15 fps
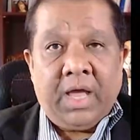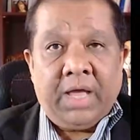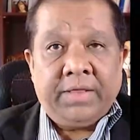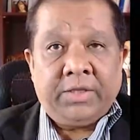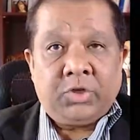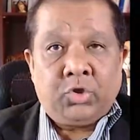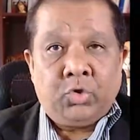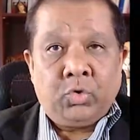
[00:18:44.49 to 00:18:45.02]

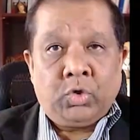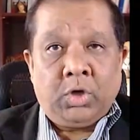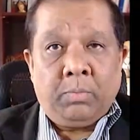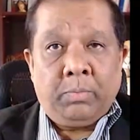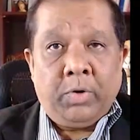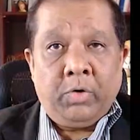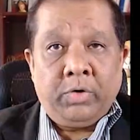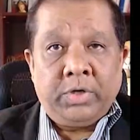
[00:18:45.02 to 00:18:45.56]
and the two
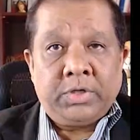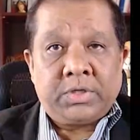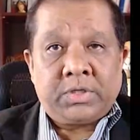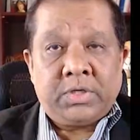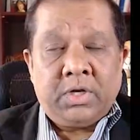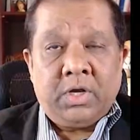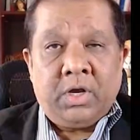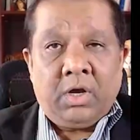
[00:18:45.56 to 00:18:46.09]

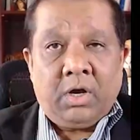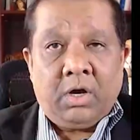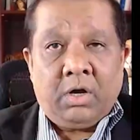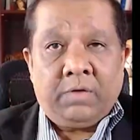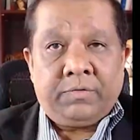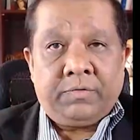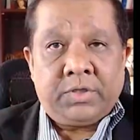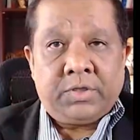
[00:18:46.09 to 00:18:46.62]
components
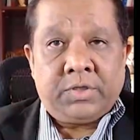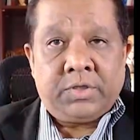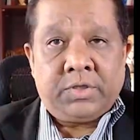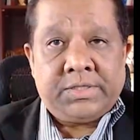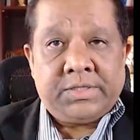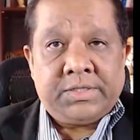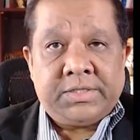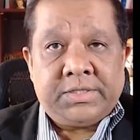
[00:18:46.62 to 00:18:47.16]
of the
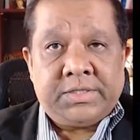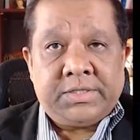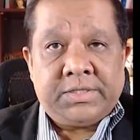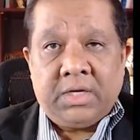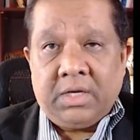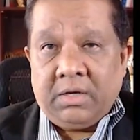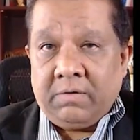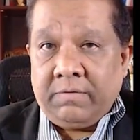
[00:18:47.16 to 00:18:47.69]
C6
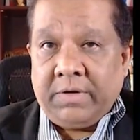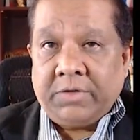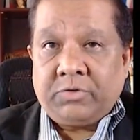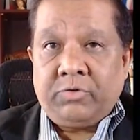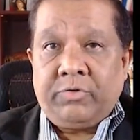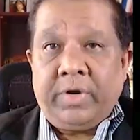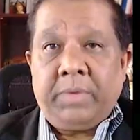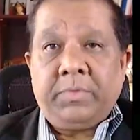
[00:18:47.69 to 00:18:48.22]

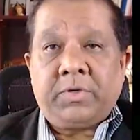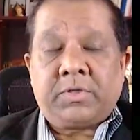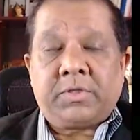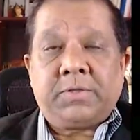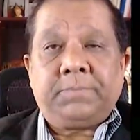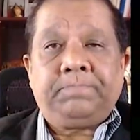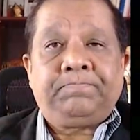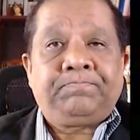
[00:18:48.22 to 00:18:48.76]
ventral
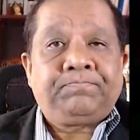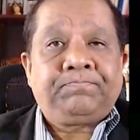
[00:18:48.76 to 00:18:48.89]
ramus.